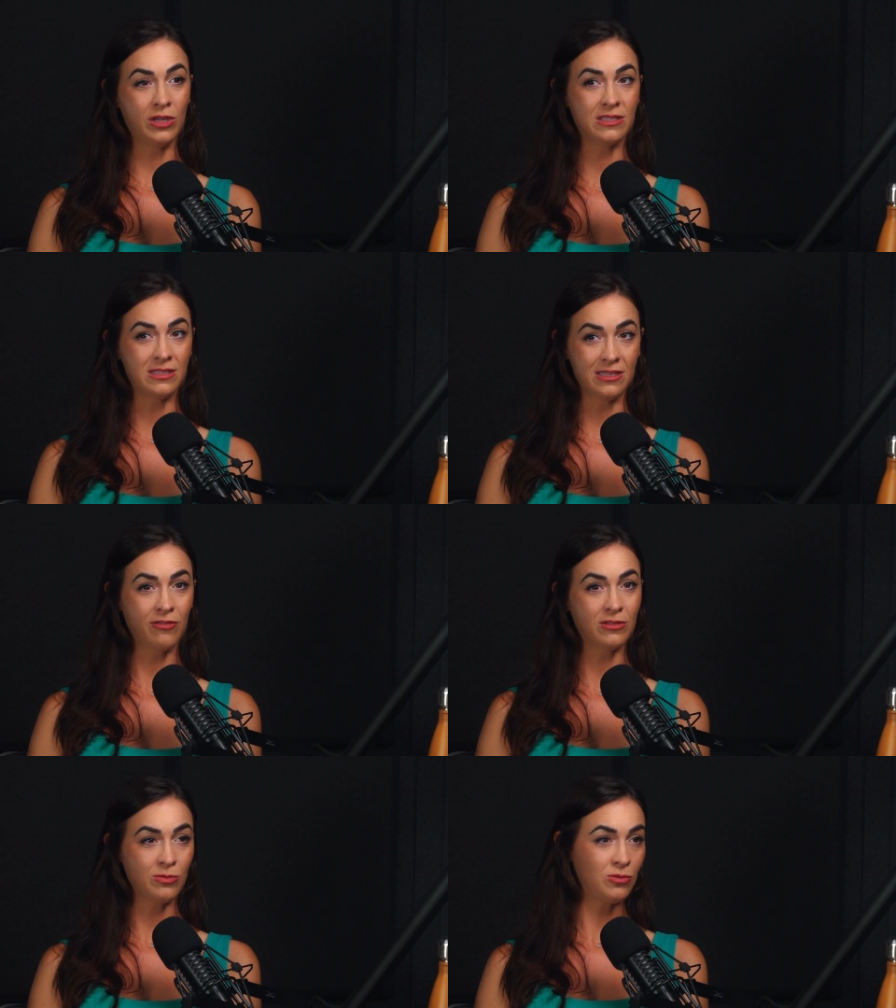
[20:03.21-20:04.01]
is the
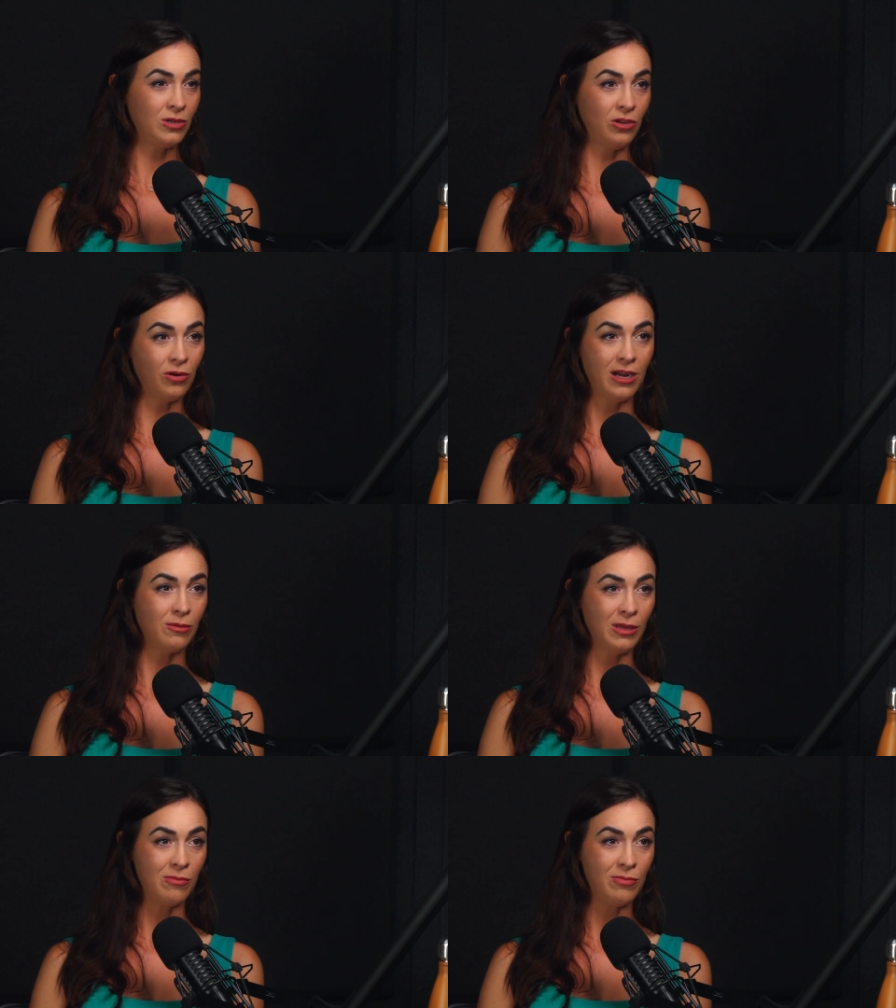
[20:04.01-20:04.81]
difference between your
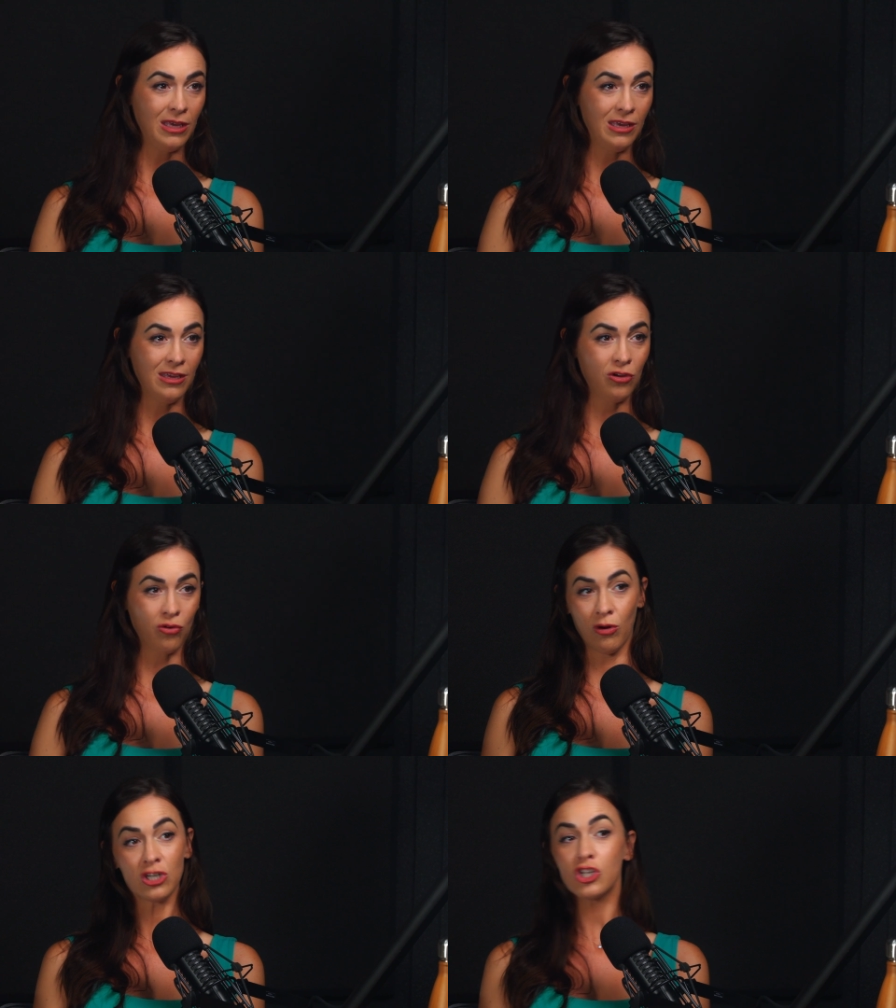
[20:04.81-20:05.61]
Airbnb
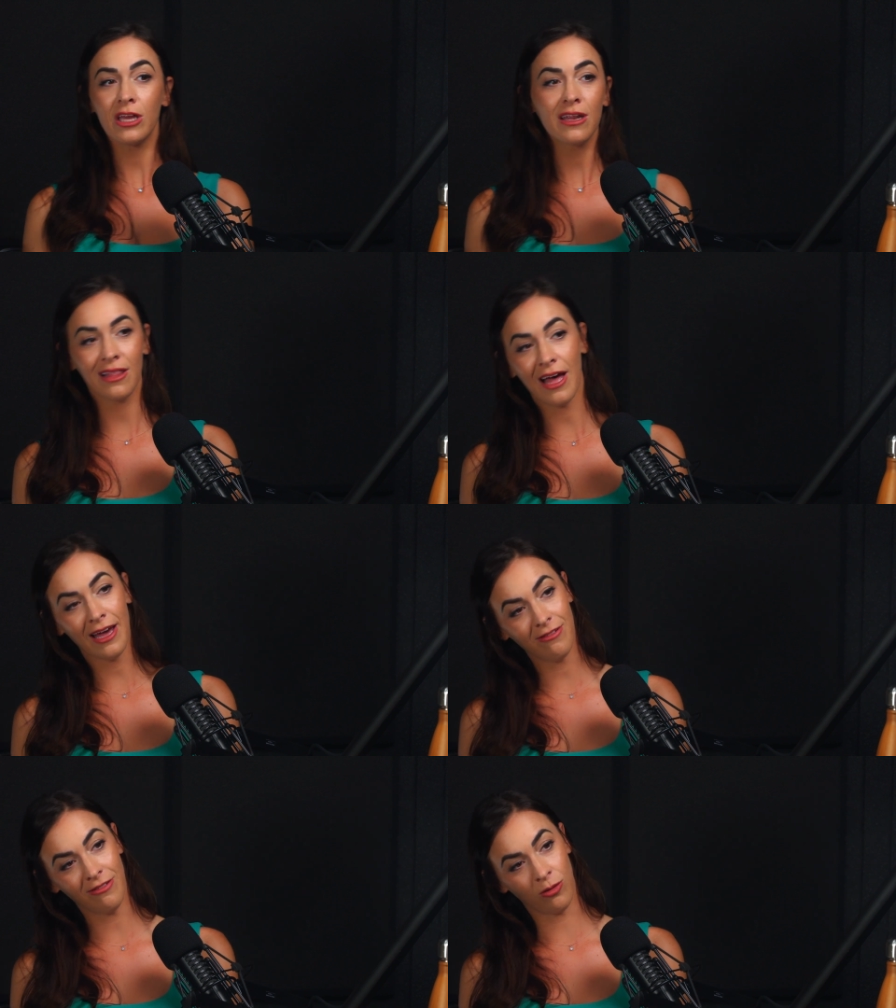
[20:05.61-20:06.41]
crushing it at
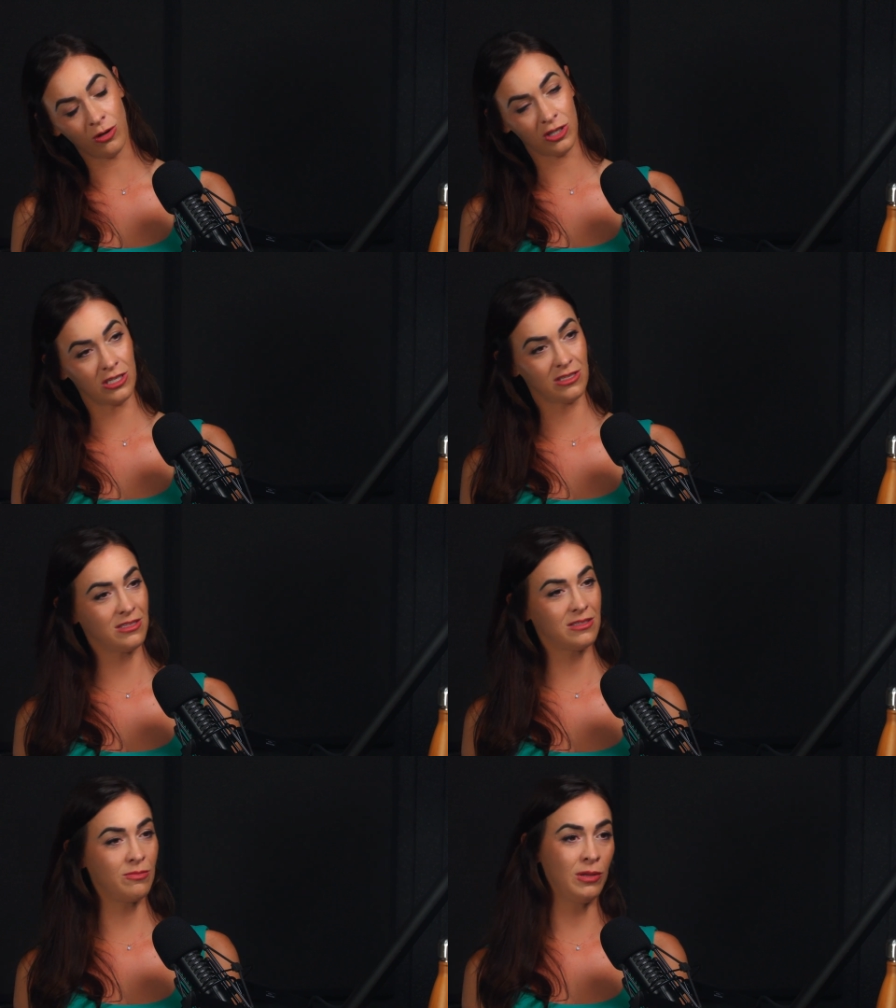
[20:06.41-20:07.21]
life or
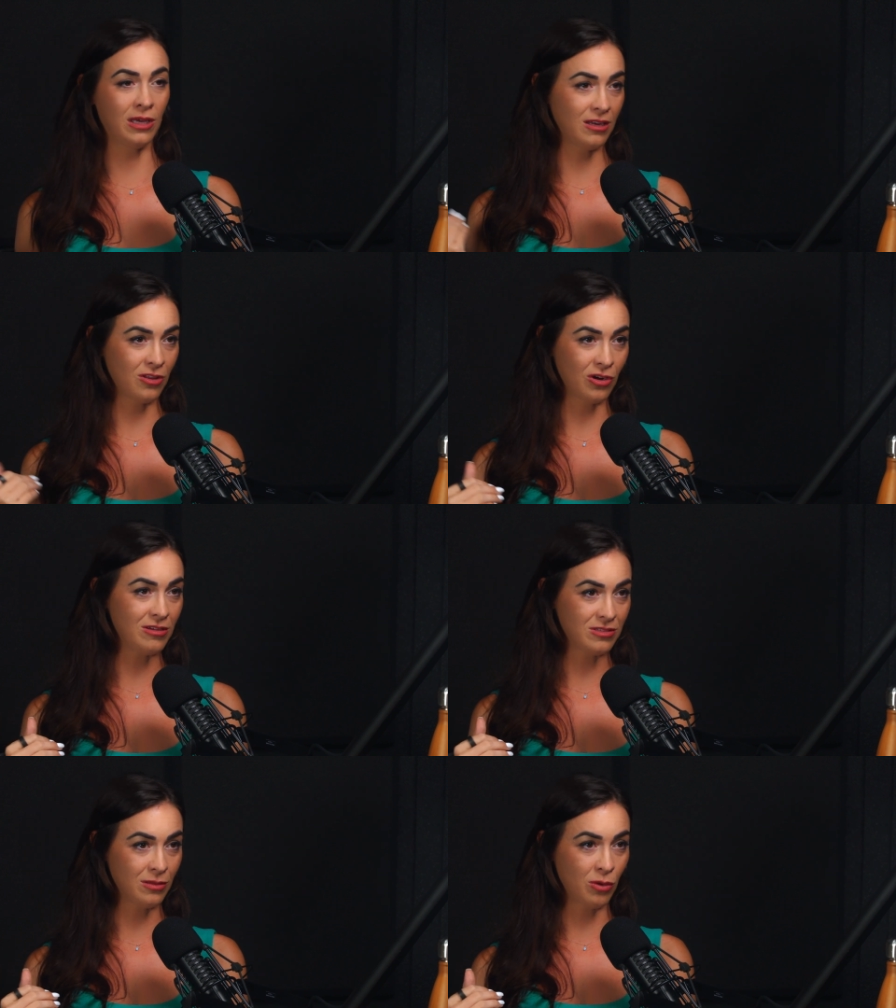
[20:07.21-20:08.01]
just being another
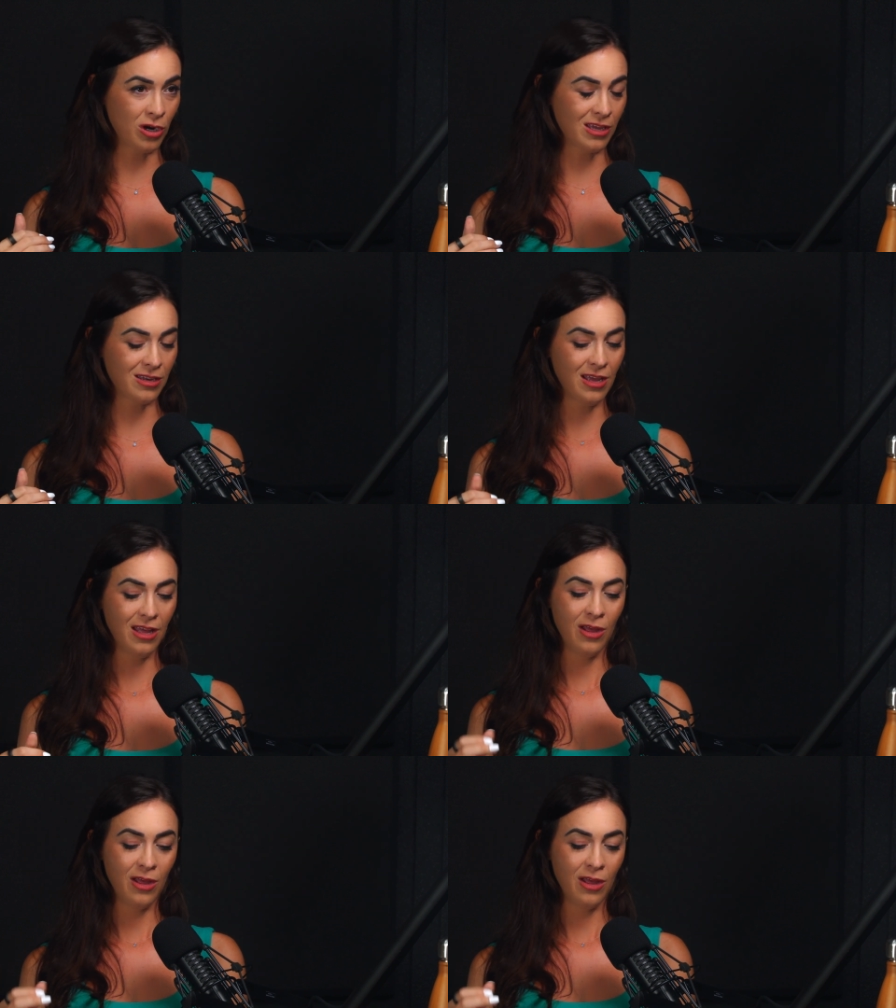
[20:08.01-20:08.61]
house on the market.